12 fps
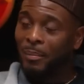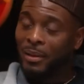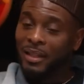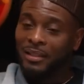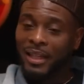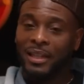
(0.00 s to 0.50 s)

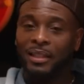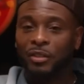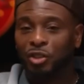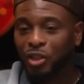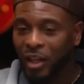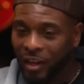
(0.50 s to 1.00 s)
Because I didn't
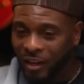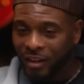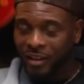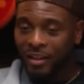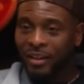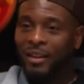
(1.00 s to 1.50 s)

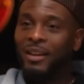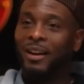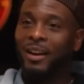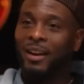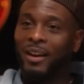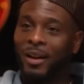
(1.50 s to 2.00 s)
share
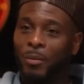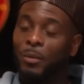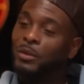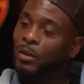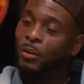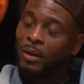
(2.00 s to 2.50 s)
what
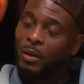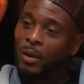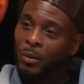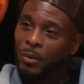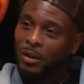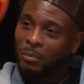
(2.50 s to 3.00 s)
was going
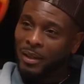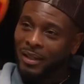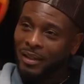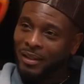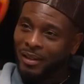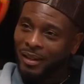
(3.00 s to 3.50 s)
on with
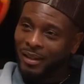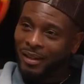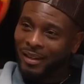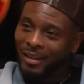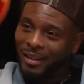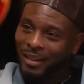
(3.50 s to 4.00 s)
me
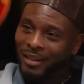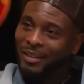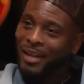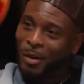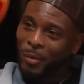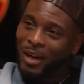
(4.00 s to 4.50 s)
and the
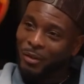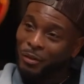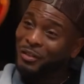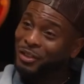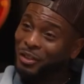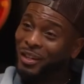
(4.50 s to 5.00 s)
head writer of
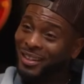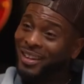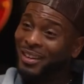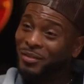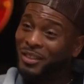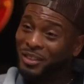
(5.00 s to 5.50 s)

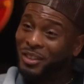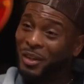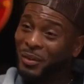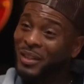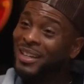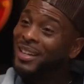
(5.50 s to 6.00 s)
the
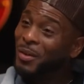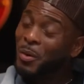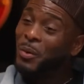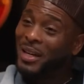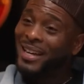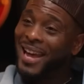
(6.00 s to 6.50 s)
show
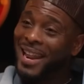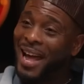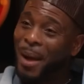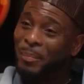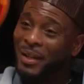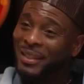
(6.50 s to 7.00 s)
when that
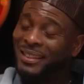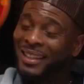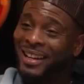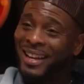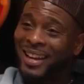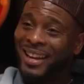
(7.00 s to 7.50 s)
happened.
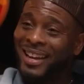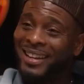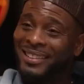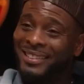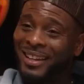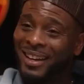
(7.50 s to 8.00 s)

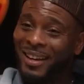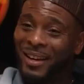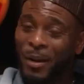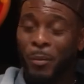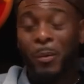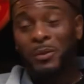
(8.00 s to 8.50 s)
And
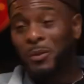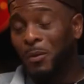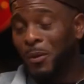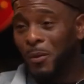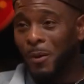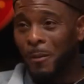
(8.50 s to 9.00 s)
what was
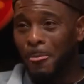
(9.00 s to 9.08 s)
going on.